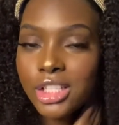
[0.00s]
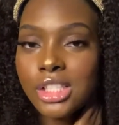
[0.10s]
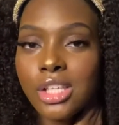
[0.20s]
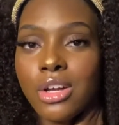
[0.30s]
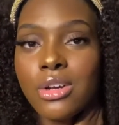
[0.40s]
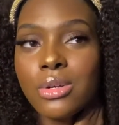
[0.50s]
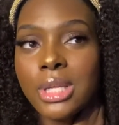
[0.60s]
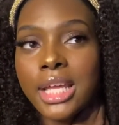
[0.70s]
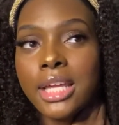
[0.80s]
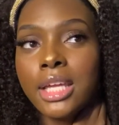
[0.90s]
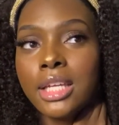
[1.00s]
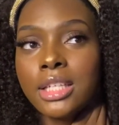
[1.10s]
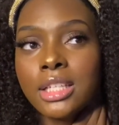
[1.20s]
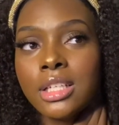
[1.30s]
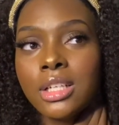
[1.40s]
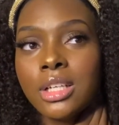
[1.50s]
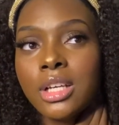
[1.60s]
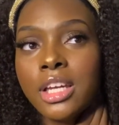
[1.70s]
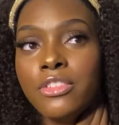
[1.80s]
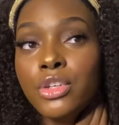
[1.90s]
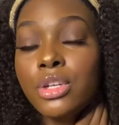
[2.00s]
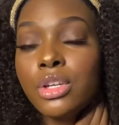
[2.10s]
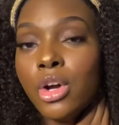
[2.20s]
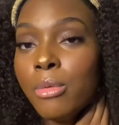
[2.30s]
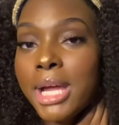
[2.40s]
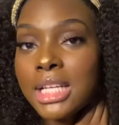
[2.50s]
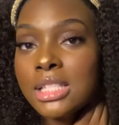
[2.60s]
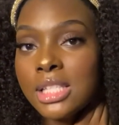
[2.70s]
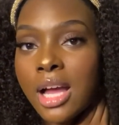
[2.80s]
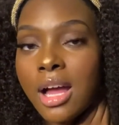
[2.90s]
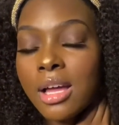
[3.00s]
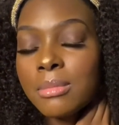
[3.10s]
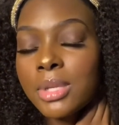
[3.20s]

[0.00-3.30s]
So, like, if you could go back in time,